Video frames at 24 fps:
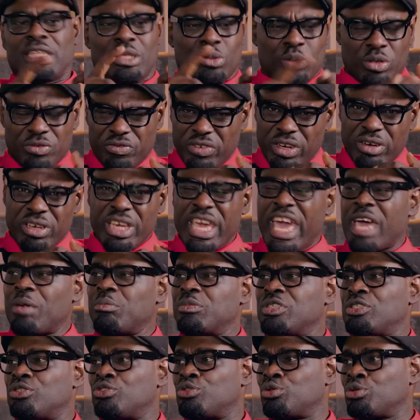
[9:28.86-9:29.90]
They were very
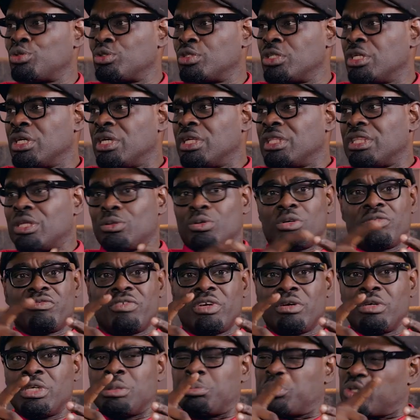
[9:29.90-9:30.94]
habitual. They were
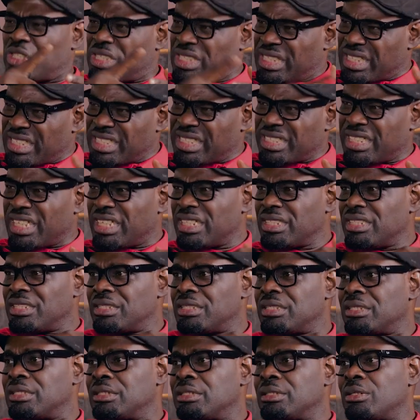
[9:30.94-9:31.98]
very
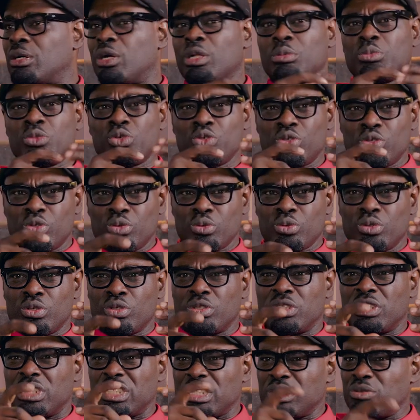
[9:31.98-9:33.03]
persistent, almost to
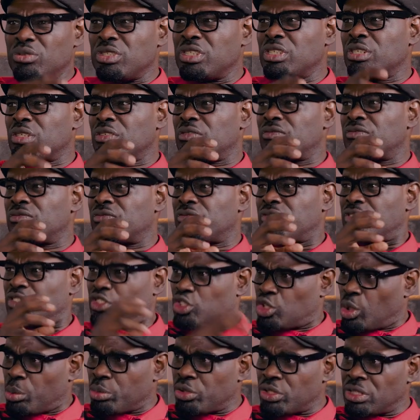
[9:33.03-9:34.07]
a degree of
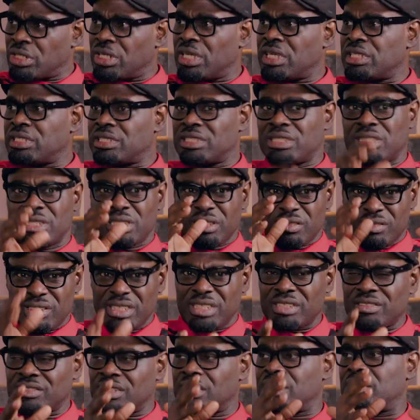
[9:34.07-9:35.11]
stubbornness in the
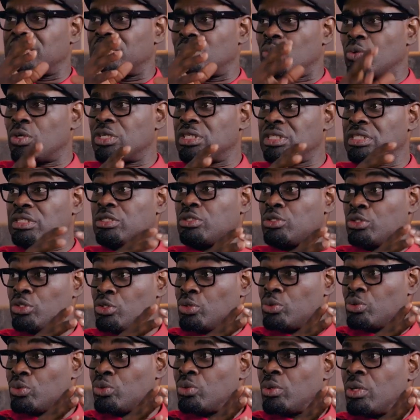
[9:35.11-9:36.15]
things that they wanted to
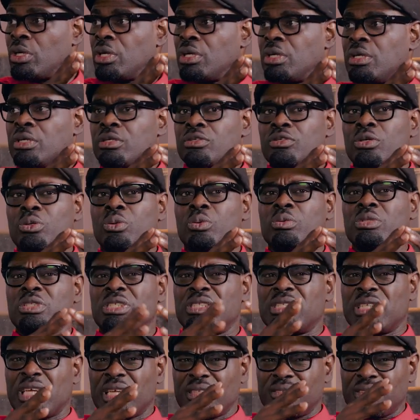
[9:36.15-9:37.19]
do. So
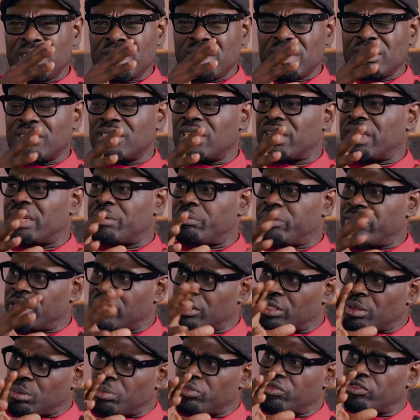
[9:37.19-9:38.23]
these are things that I
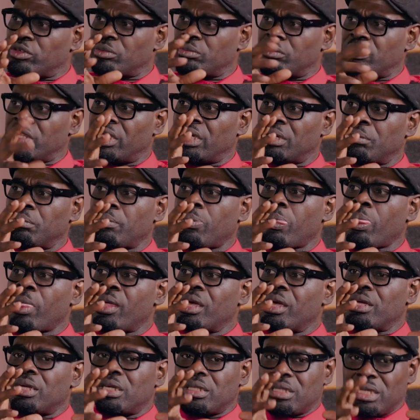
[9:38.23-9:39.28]
picked up from them.
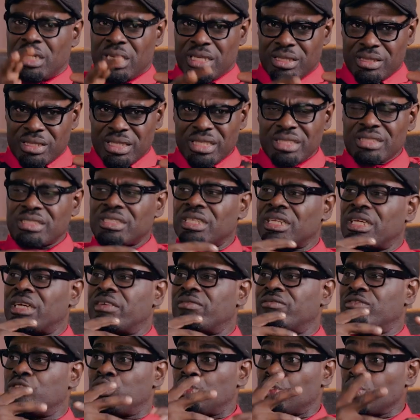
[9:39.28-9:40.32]
They are things that
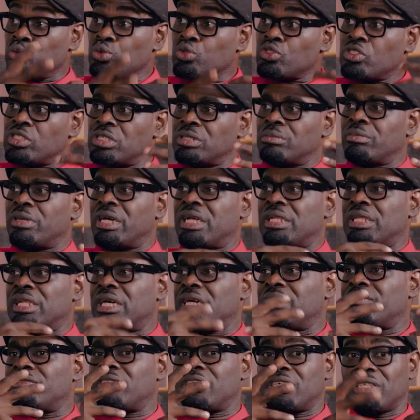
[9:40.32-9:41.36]
I've used in my
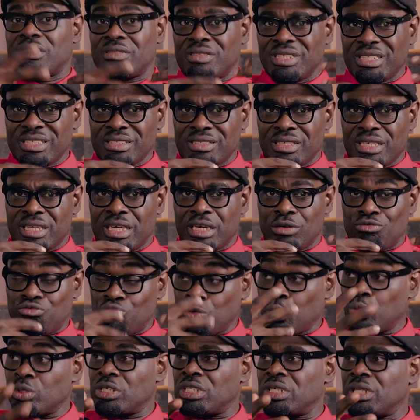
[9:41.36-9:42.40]
life. They are things that I
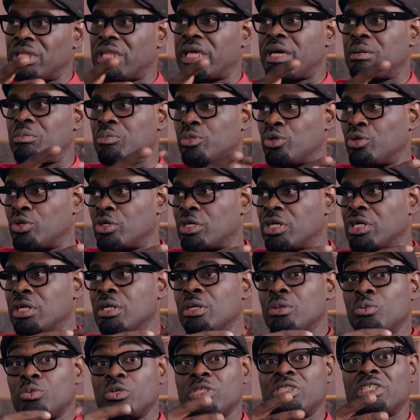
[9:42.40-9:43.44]
wrote in that book,
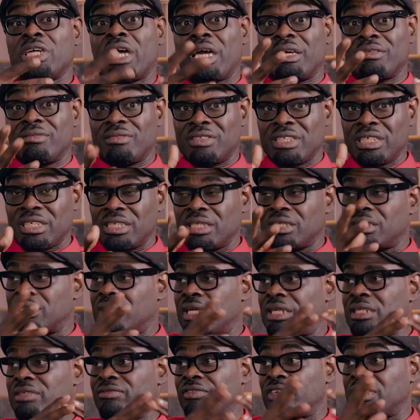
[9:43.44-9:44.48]
which I think
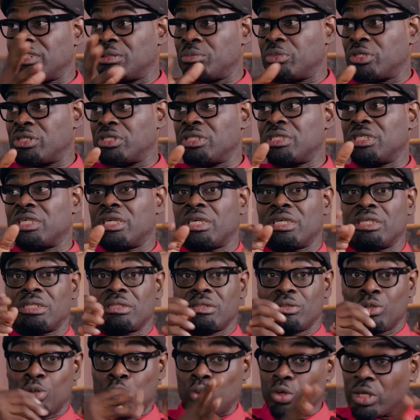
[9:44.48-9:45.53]
that if anybody
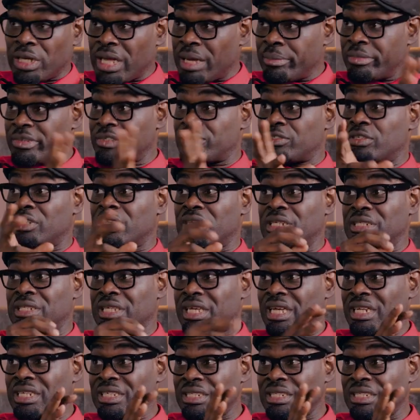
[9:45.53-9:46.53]
can go on Amazon and get